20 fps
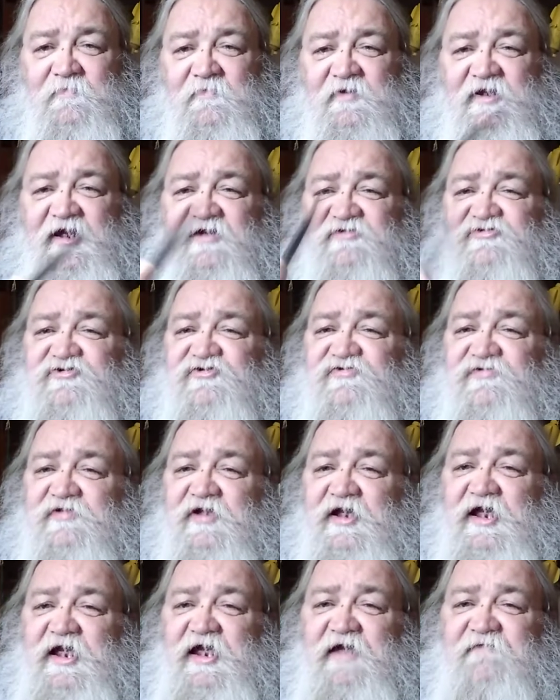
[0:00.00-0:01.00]
yeah, it just
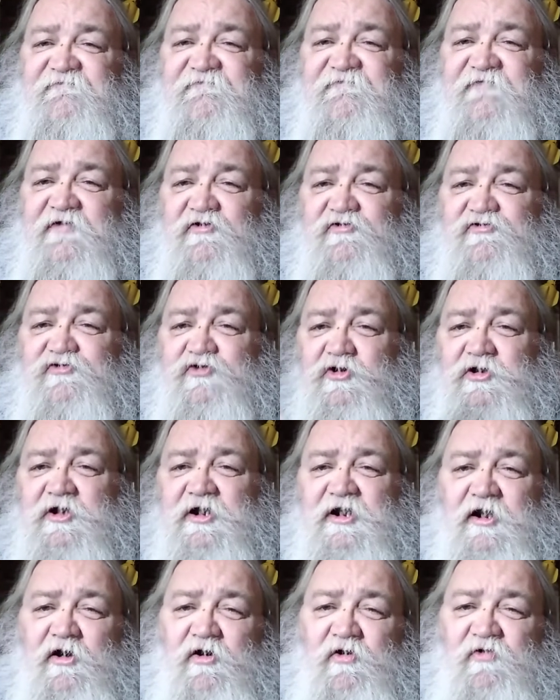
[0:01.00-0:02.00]
it feels
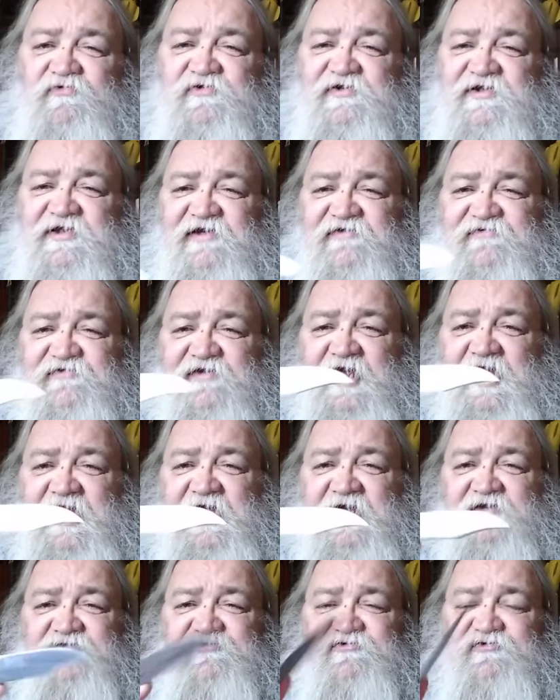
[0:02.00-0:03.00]
good. It holds a decent
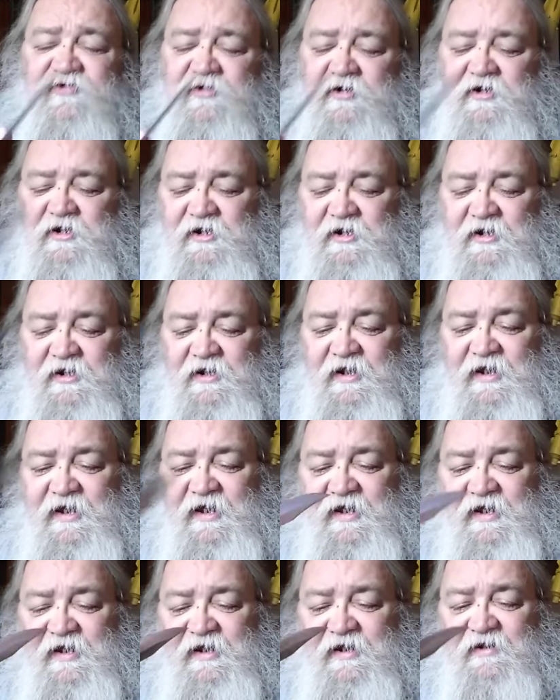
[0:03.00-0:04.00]
edge,
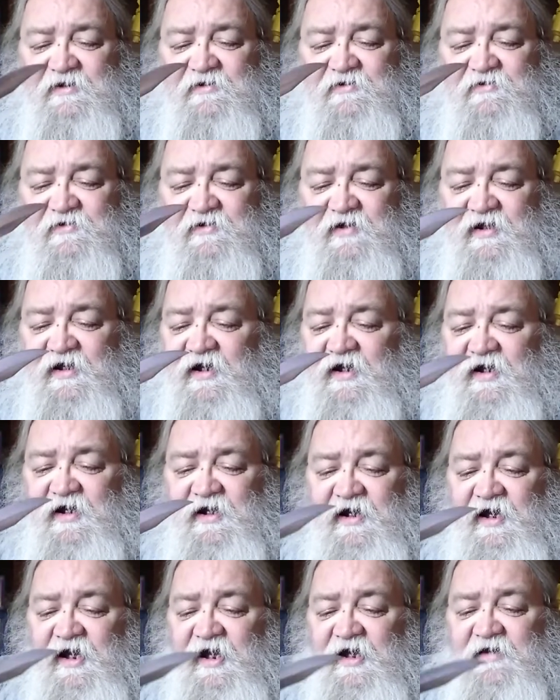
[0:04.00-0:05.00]
and
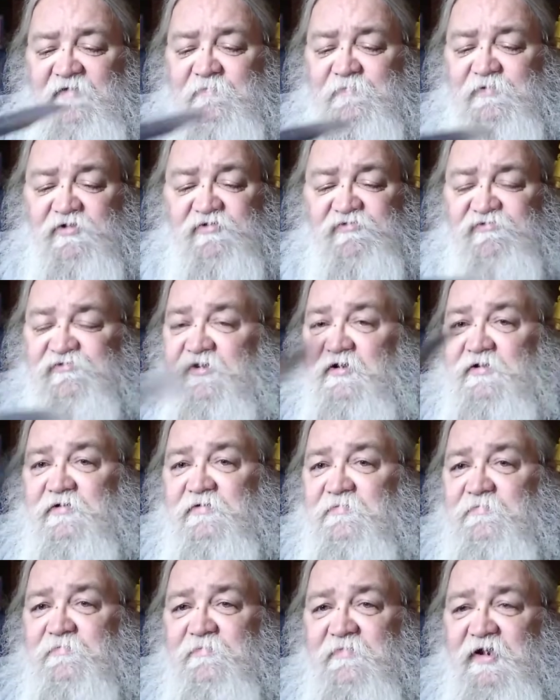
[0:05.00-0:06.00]
I abuse it.
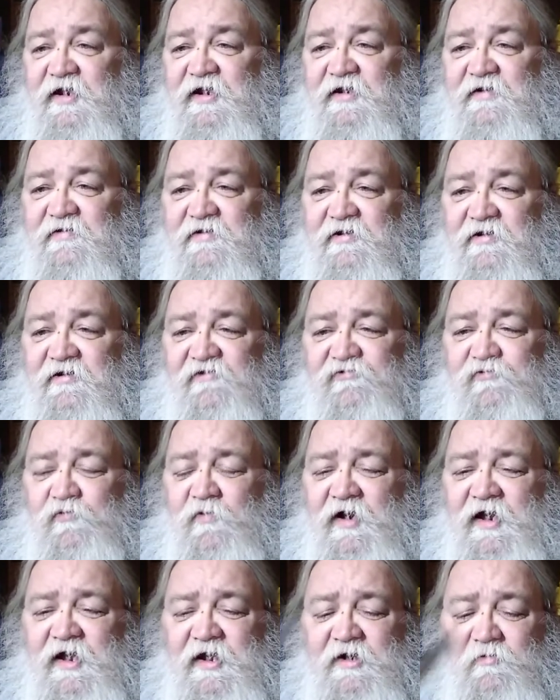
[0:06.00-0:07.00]
And you know that's
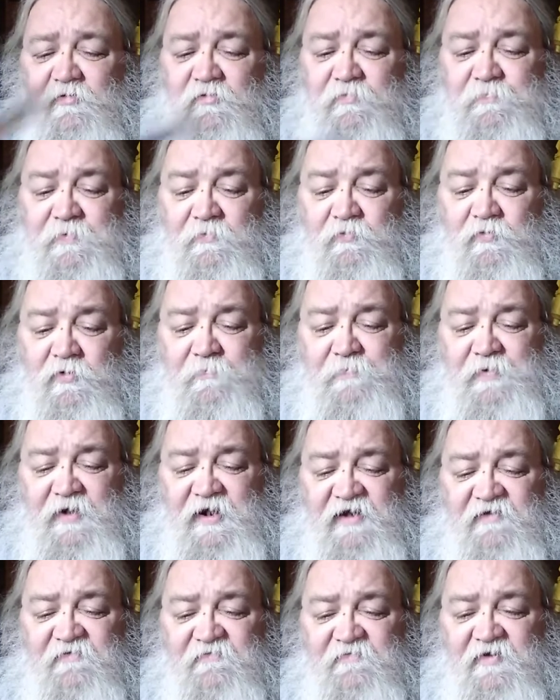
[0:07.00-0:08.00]
why I don't won't buy
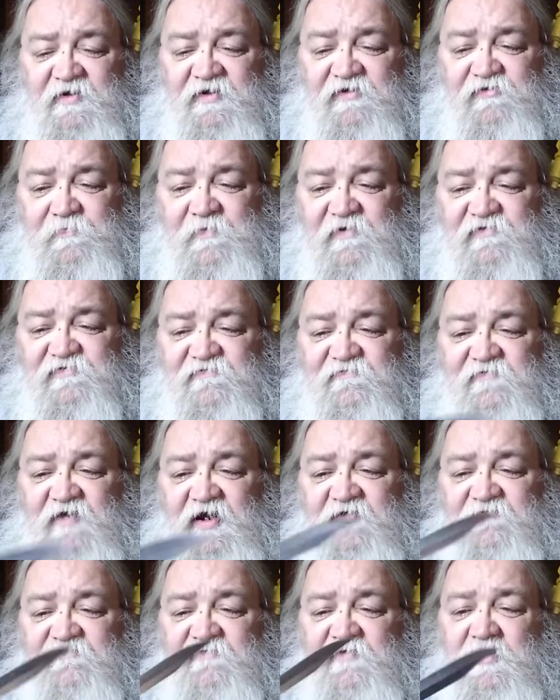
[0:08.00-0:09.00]
a, an expensive
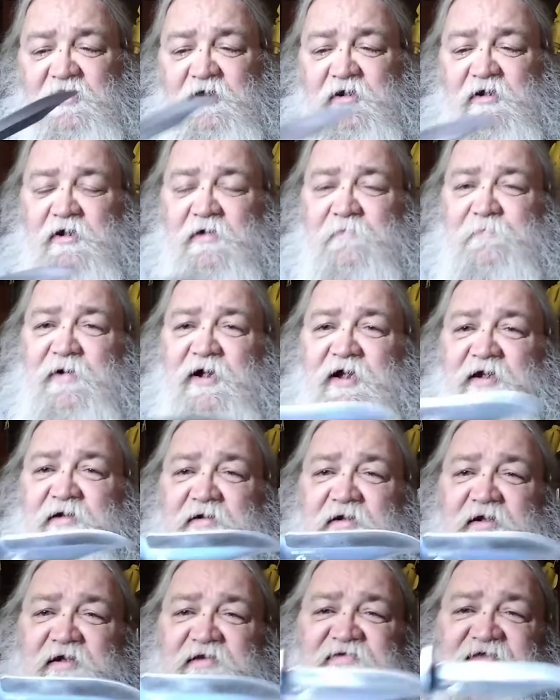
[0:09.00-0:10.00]
knife. But
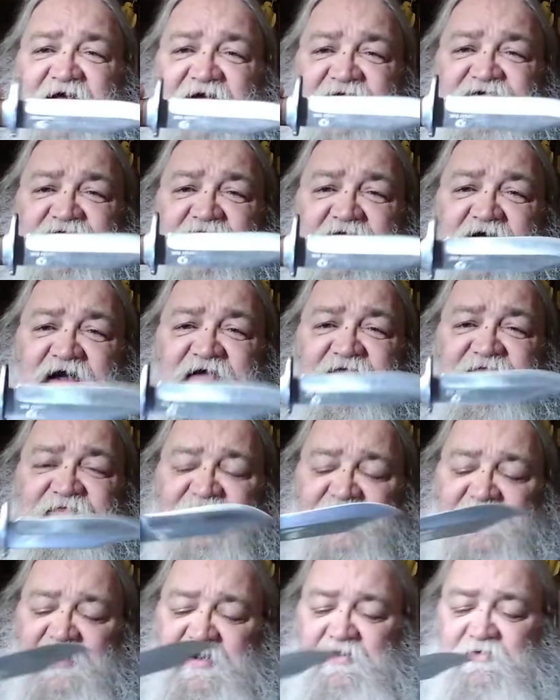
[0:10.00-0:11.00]
that's a knife
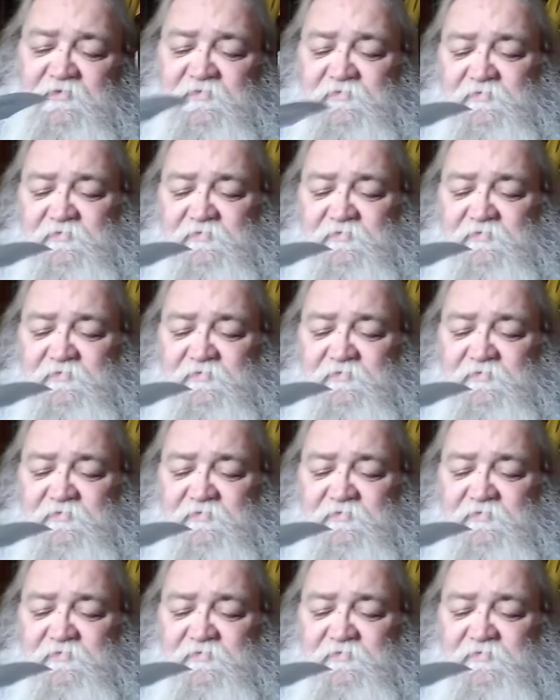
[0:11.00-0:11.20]
that